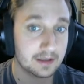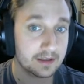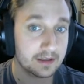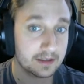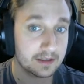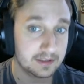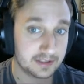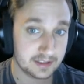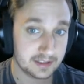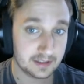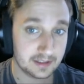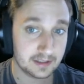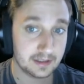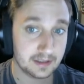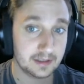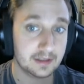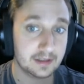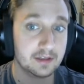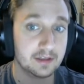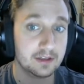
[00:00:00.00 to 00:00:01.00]
D,
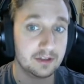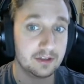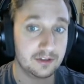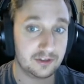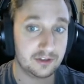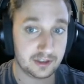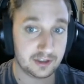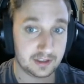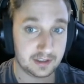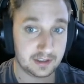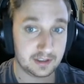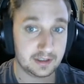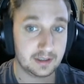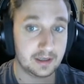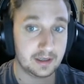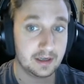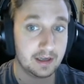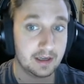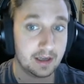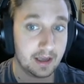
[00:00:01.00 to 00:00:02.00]
G,
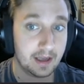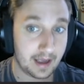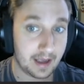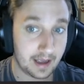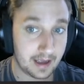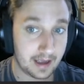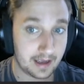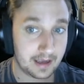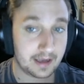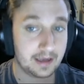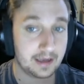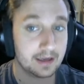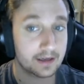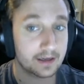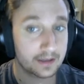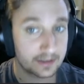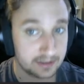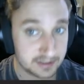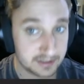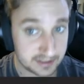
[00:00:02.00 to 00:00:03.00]
A,
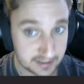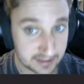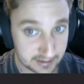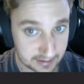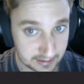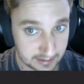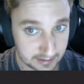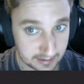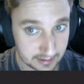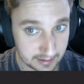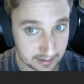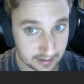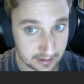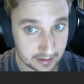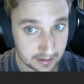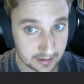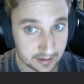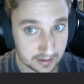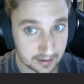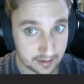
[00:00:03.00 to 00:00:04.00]
D.
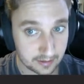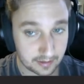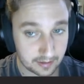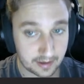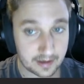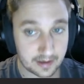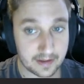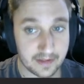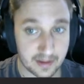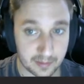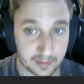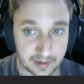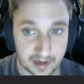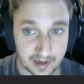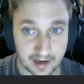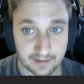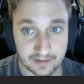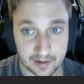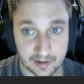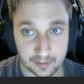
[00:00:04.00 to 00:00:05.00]
All right, and then we have
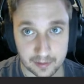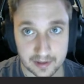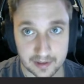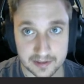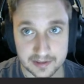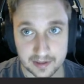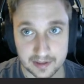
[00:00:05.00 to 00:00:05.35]
that rest on